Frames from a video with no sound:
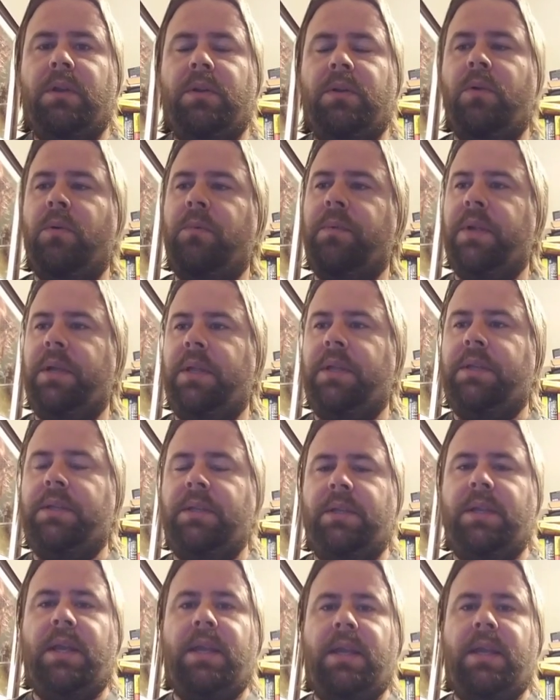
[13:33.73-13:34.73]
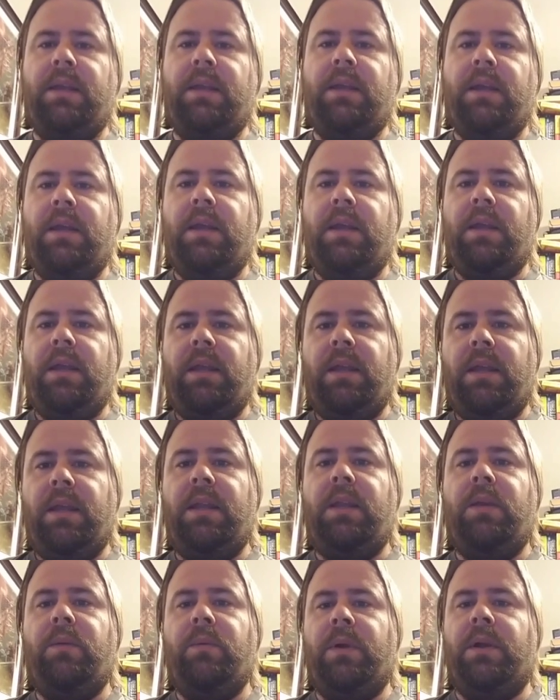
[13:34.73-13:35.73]
Nobody today,
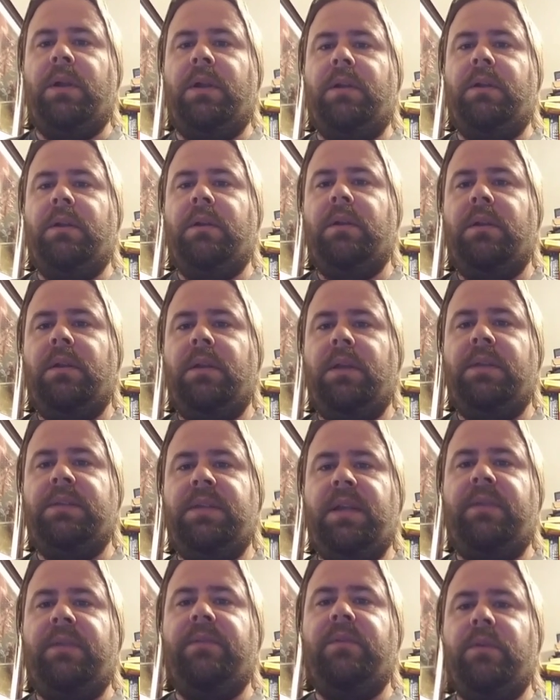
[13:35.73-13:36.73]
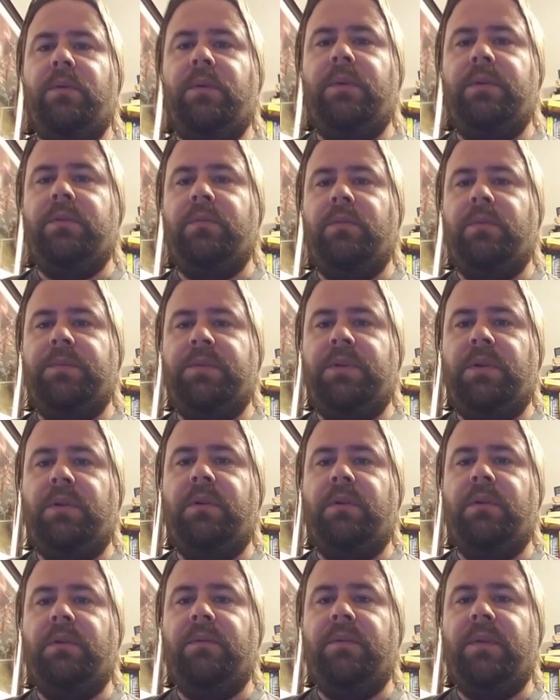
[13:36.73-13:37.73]
anywhere, is ever going to
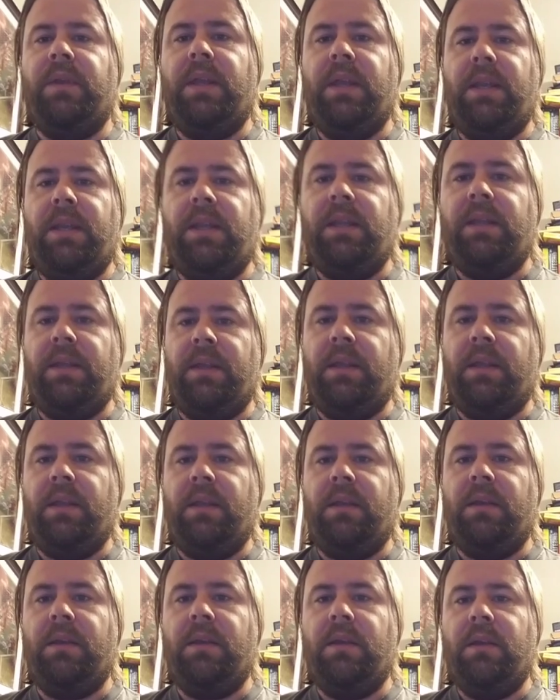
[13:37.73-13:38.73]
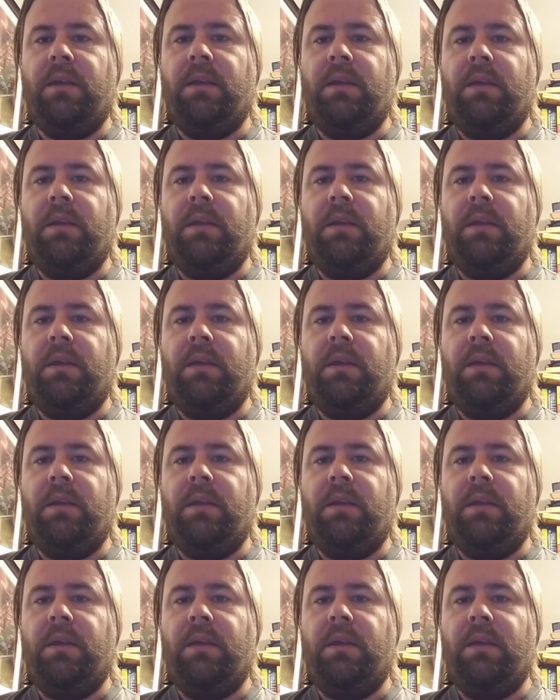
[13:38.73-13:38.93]
observe anything